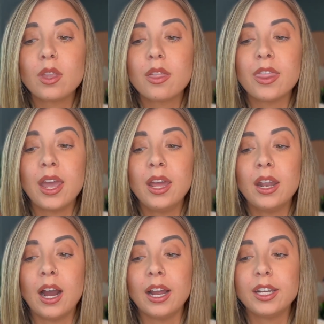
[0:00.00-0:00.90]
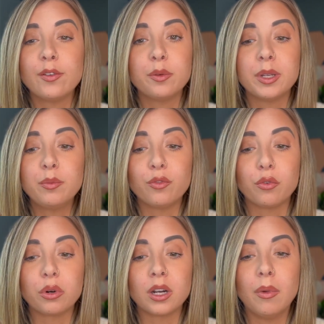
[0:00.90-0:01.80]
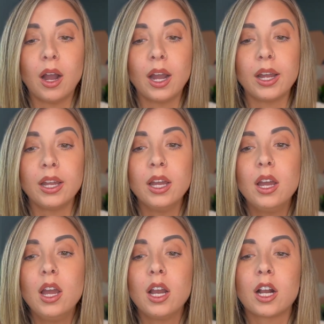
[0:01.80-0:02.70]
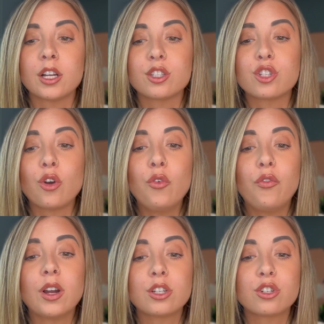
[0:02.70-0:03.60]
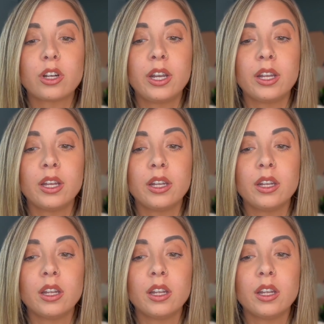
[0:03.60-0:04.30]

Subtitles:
that I'd never been before. I got so frustrated